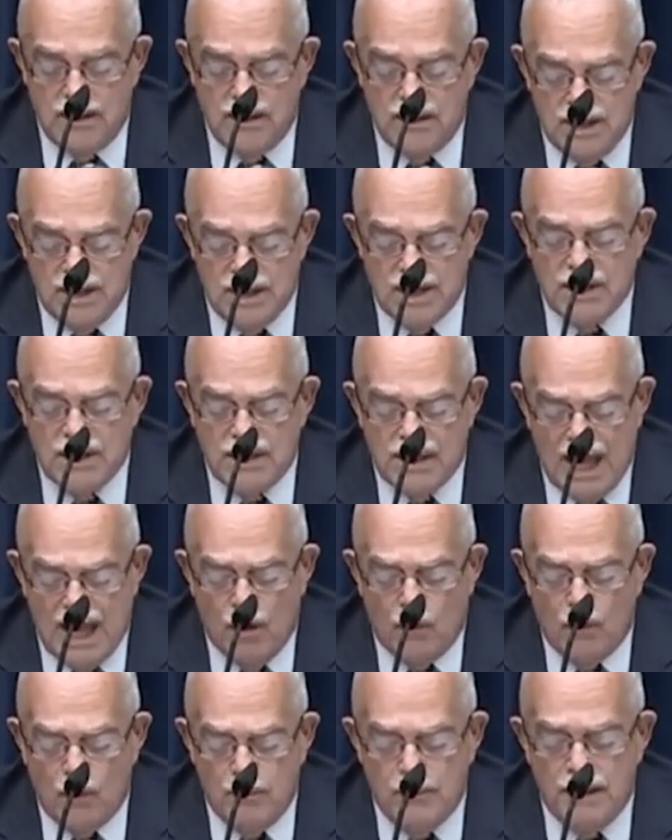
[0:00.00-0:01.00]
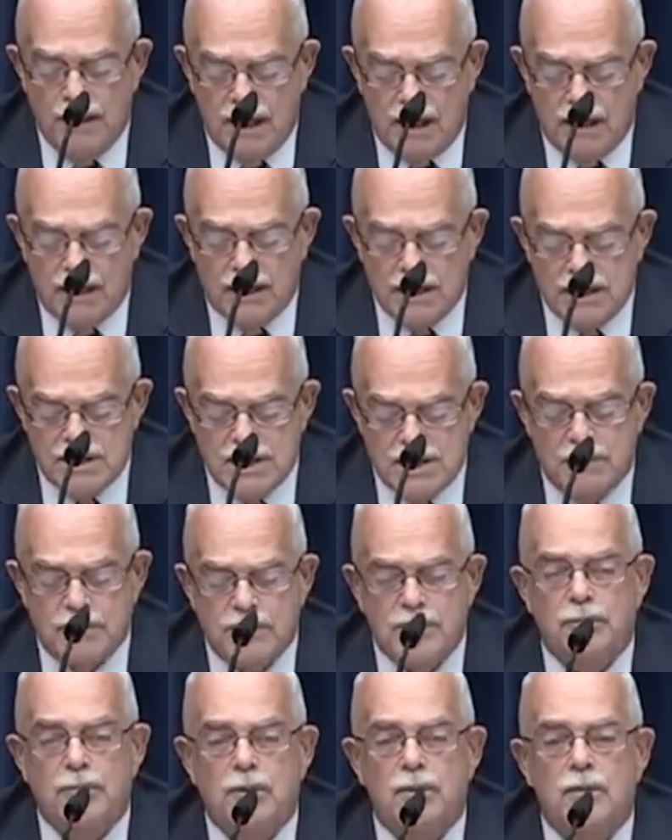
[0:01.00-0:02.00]
That, that would be
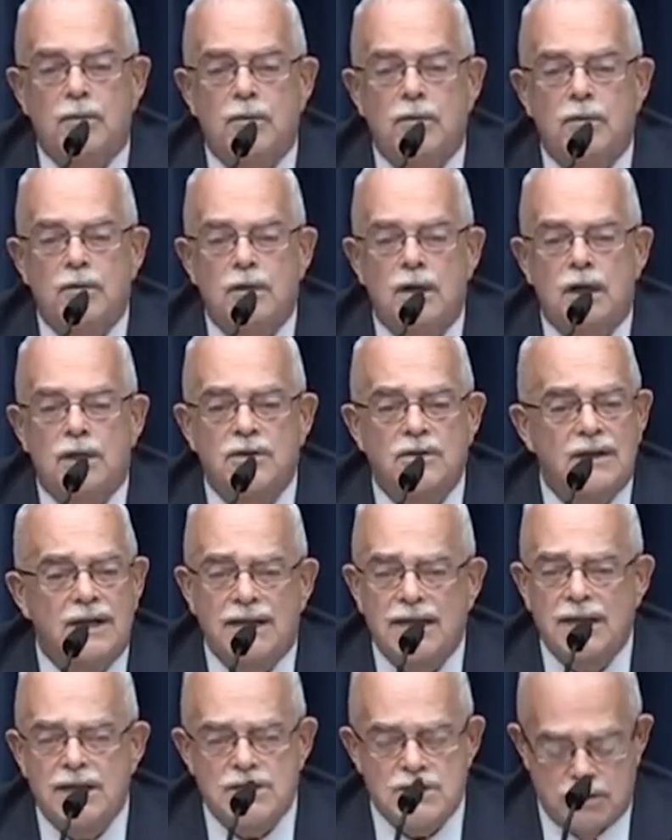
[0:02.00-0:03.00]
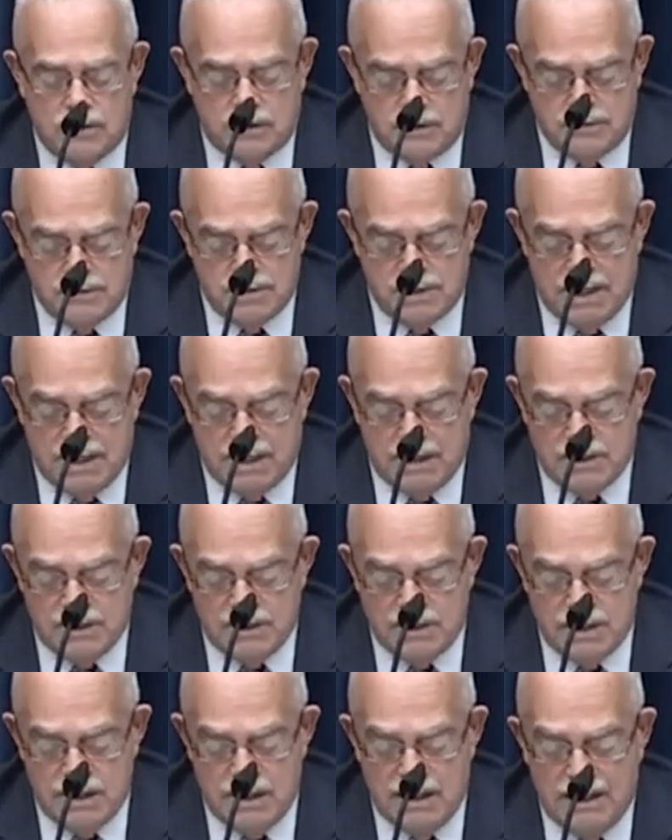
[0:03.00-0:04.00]
unacceptable under any
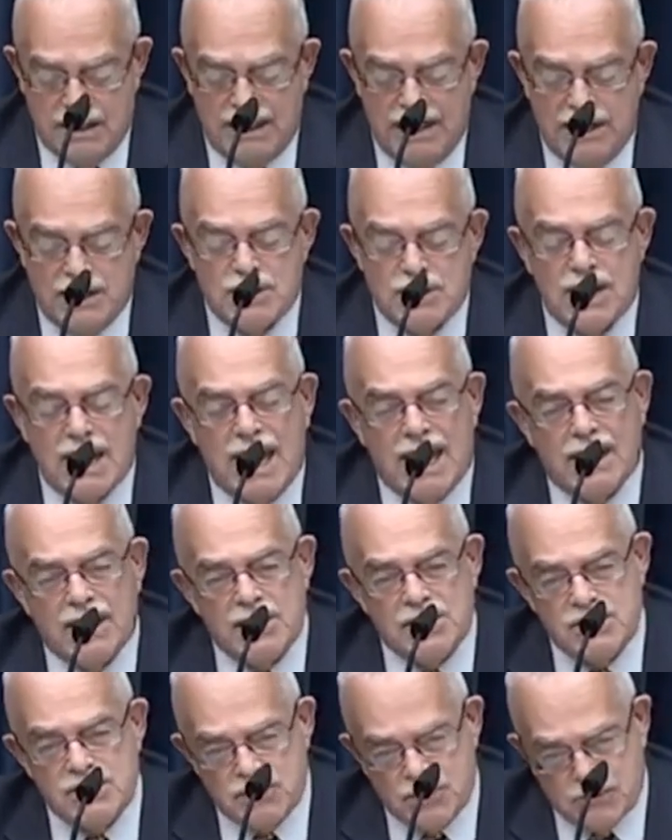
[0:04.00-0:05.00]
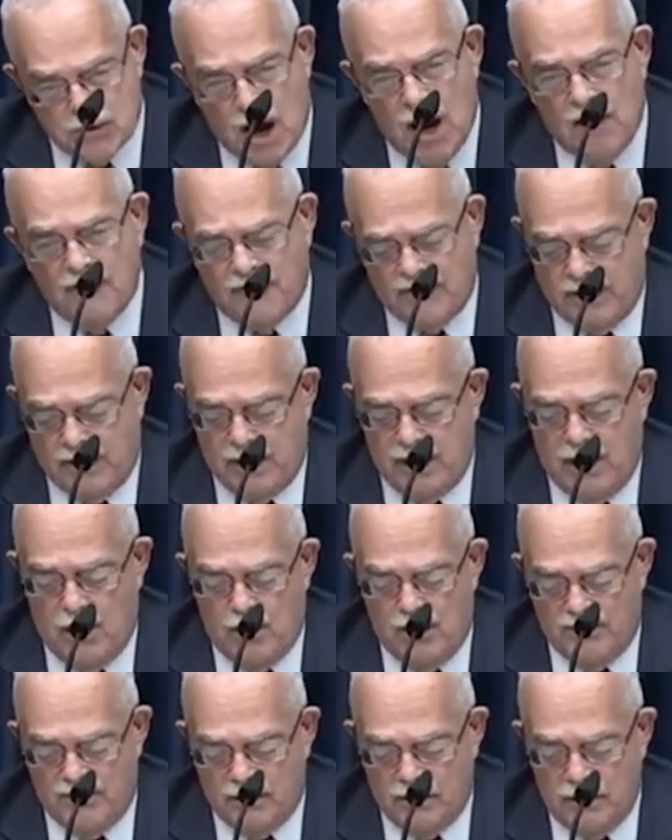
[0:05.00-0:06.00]
circumstance. It's catastrophic,
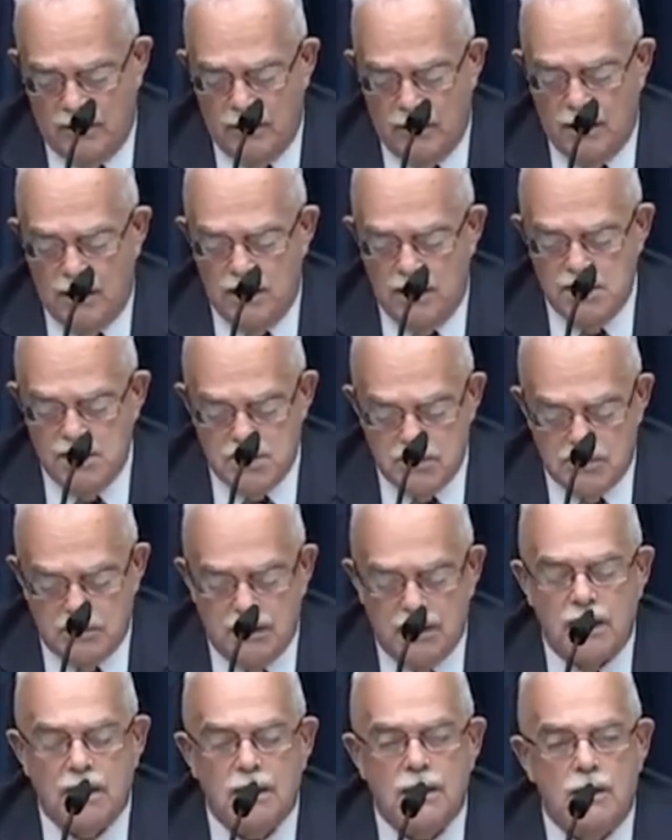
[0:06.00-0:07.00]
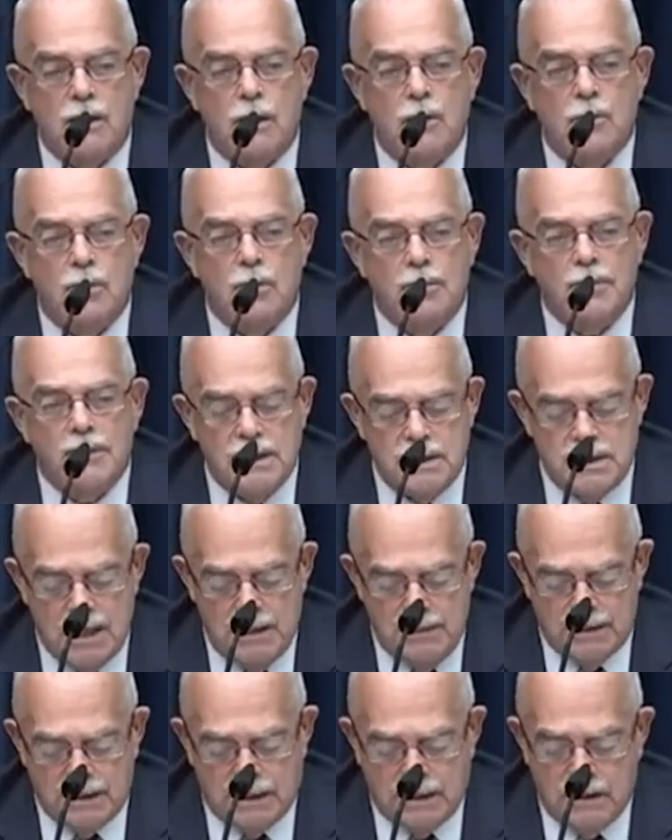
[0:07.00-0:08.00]
however, during a global
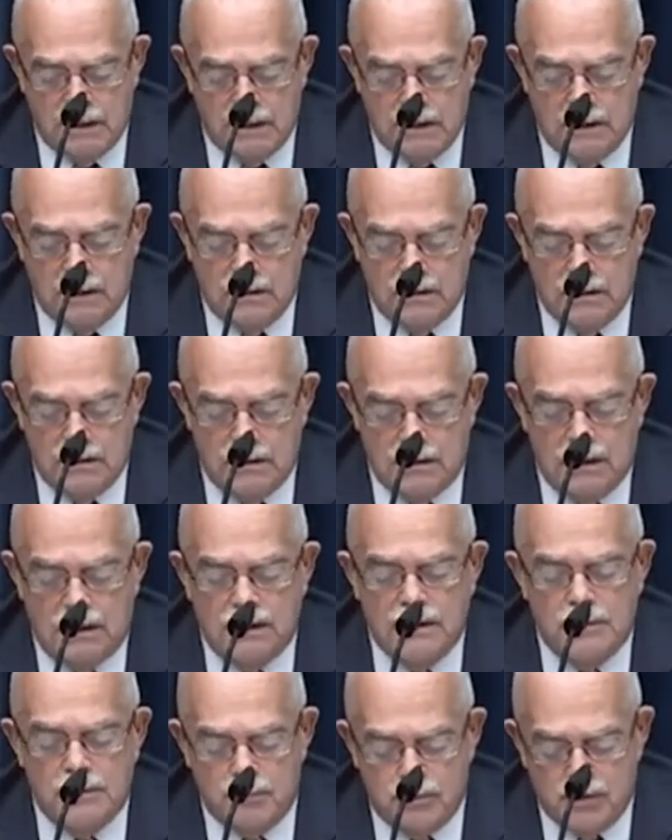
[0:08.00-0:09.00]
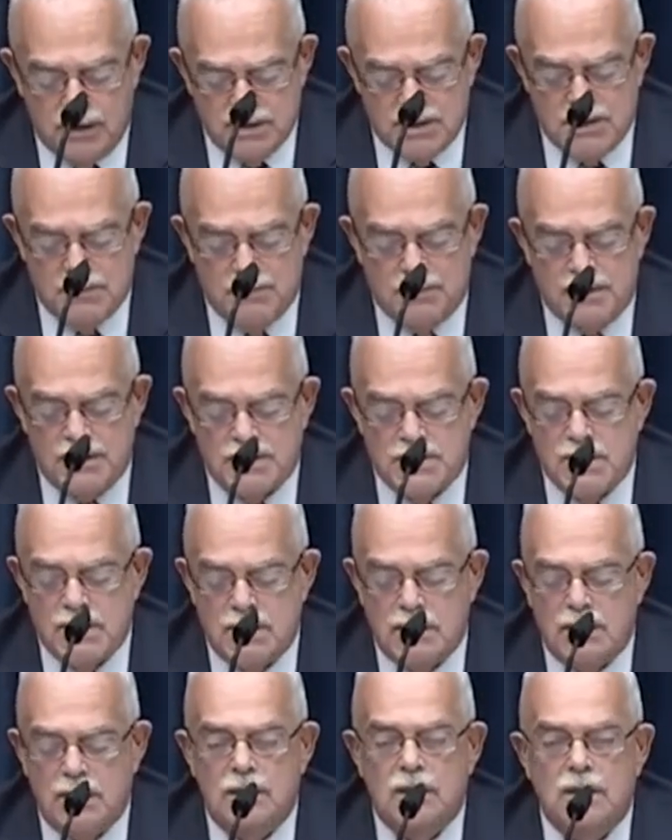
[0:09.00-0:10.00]
pandemic on the precipice
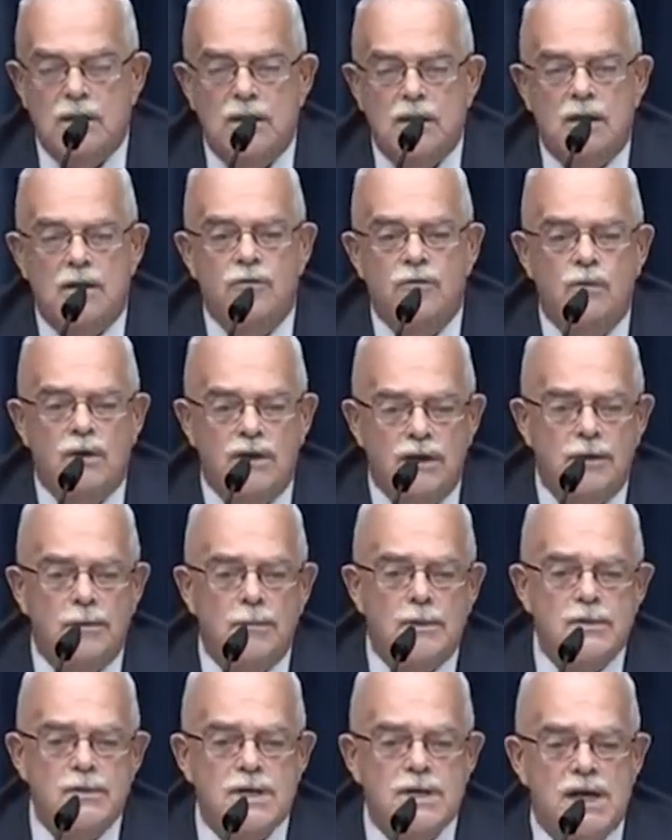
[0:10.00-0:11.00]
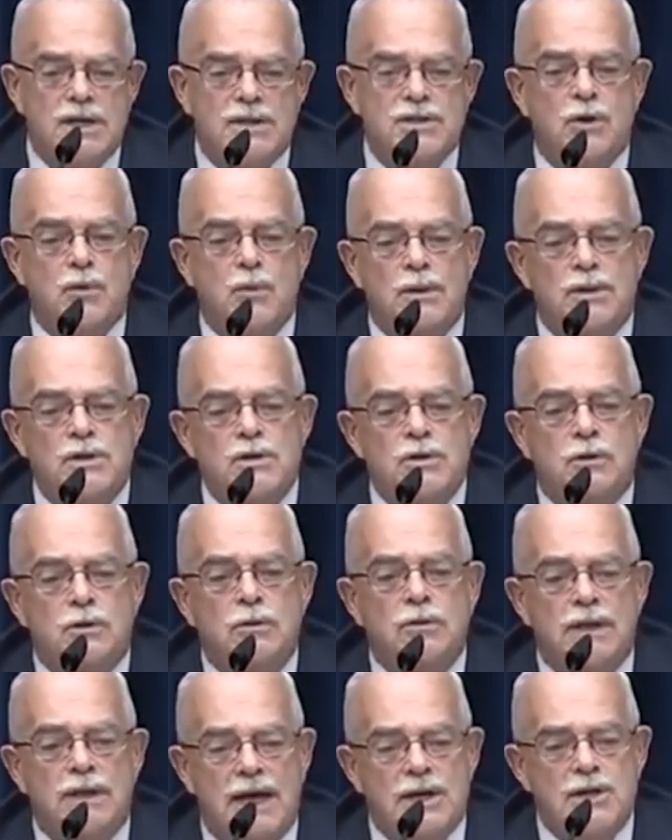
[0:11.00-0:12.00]
of one of the most
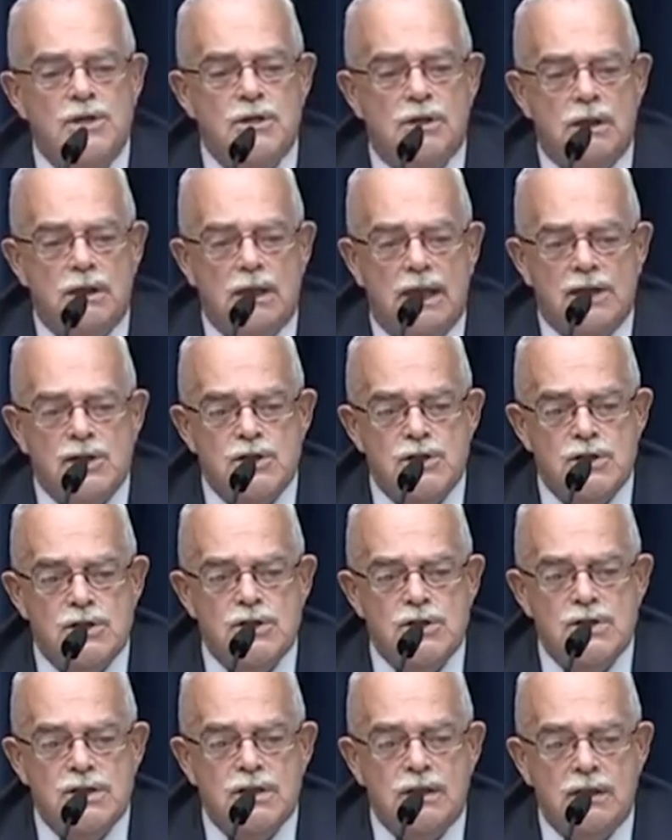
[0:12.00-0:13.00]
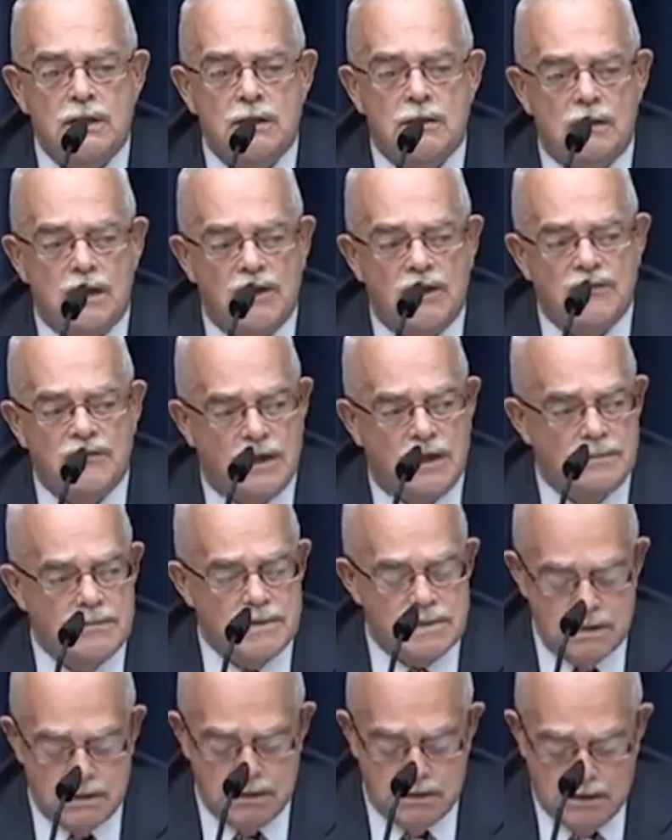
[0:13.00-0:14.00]
consequential national elections in our
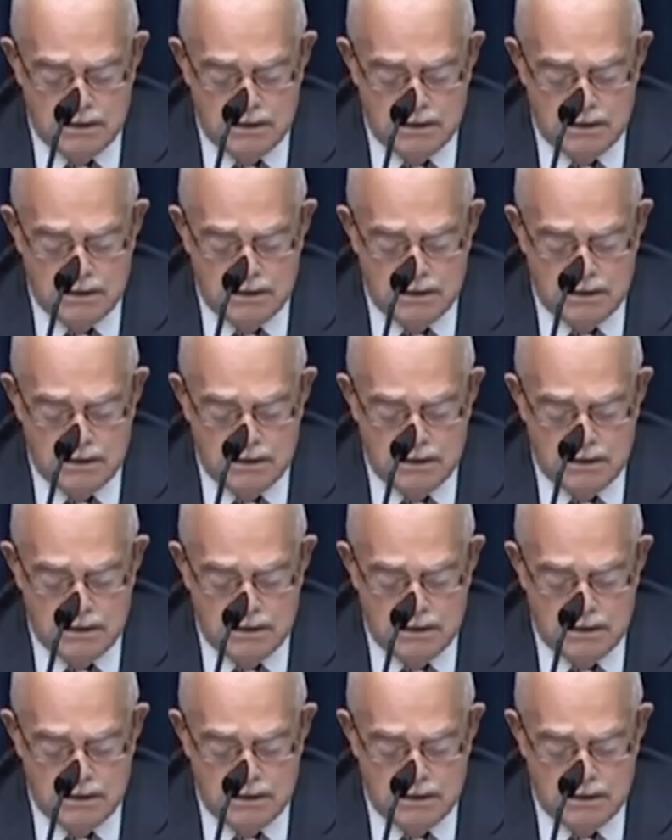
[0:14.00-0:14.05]
lifetimes.